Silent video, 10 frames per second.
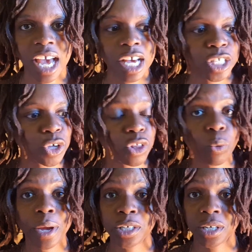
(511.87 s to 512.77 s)
So in the
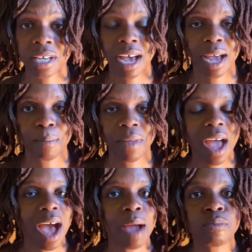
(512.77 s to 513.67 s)
wintertime,
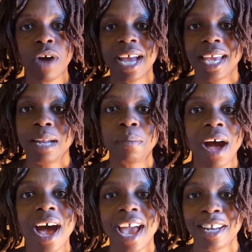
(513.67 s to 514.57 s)
I brought in
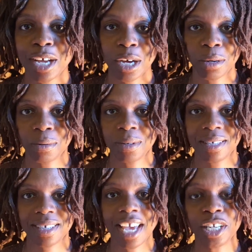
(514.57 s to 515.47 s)
pine
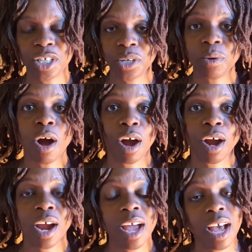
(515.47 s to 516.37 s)
cones into our
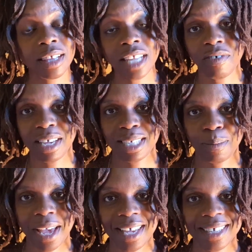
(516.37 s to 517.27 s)
living
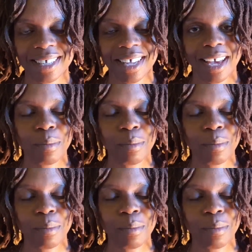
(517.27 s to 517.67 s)
space.